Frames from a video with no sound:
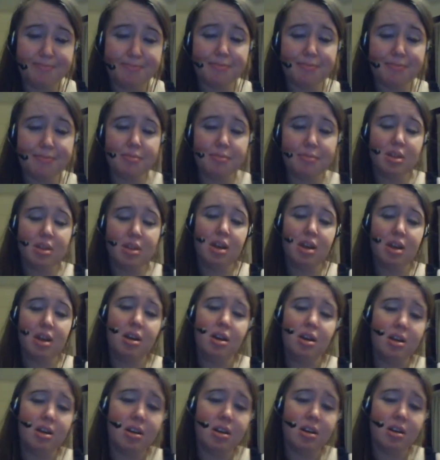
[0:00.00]

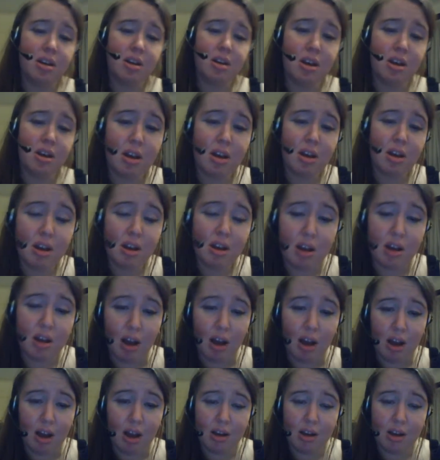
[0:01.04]

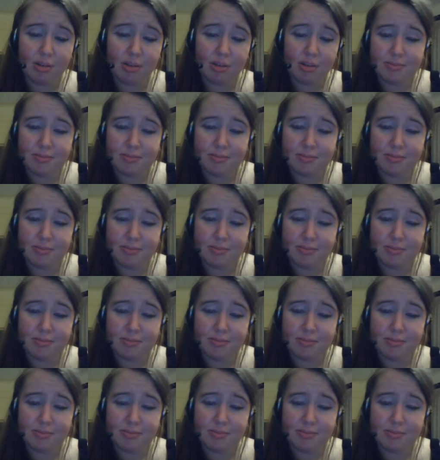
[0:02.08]
[no speech]